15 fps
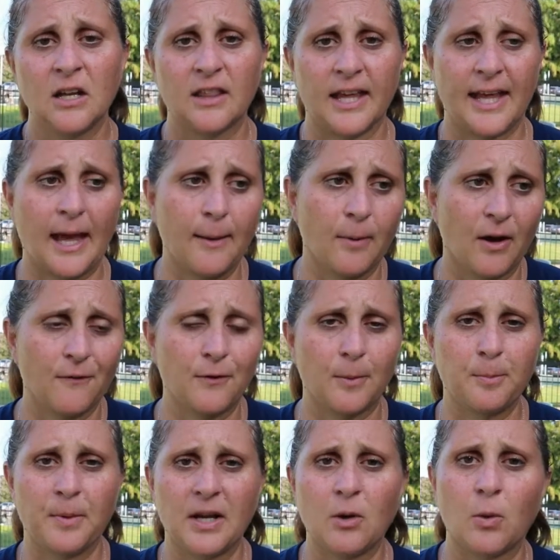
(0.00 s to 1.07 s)
They came off a
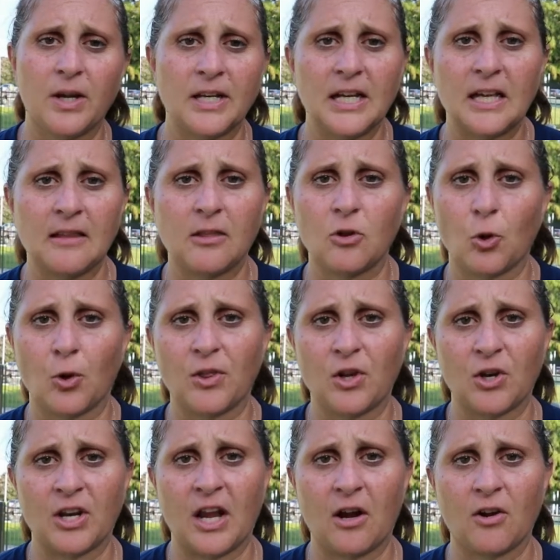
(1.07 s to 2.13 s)
big win against
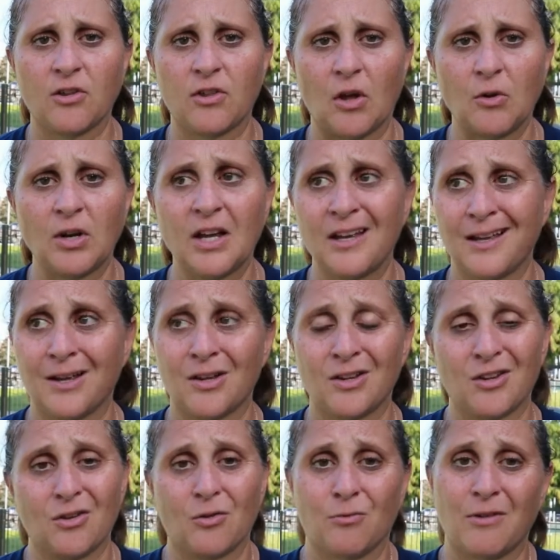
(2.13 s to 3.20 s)
Northern Arizona
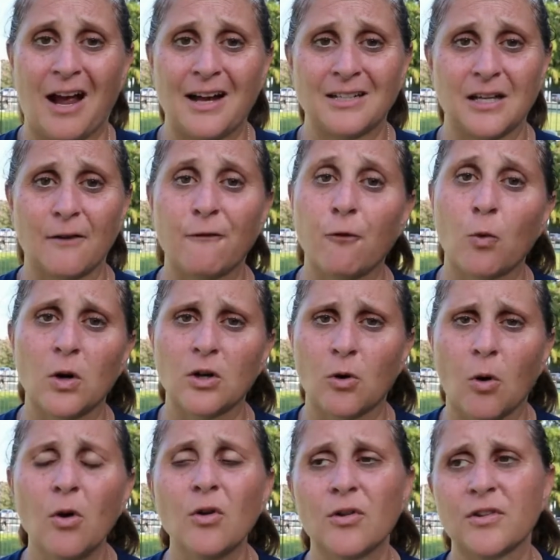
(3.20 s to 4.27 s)
and racked up four
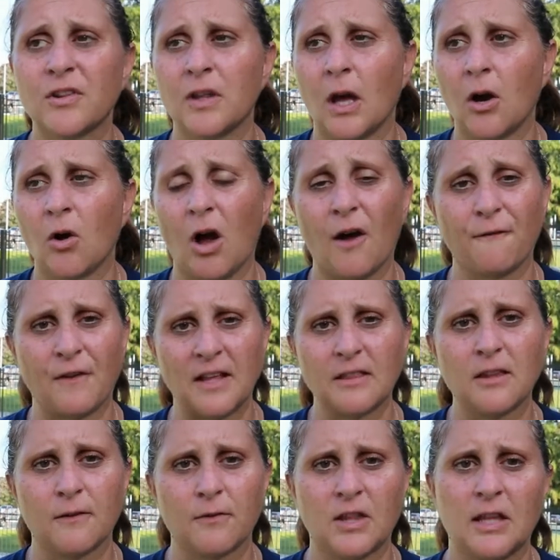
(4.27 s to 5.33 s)
goals. So
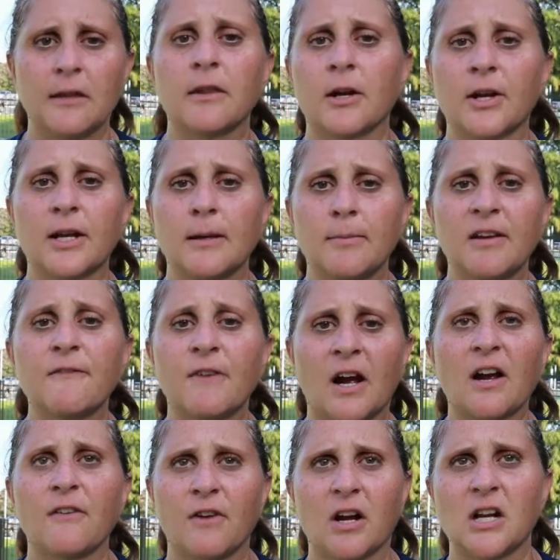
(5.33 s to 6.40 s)
offensively, they're going to be
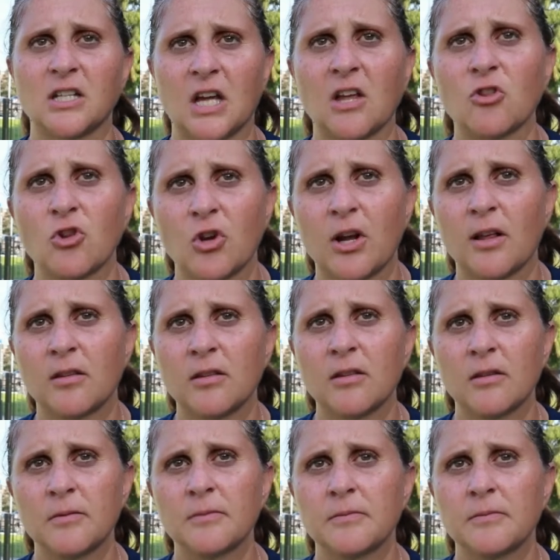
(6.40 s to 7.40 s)
very, very dangerous.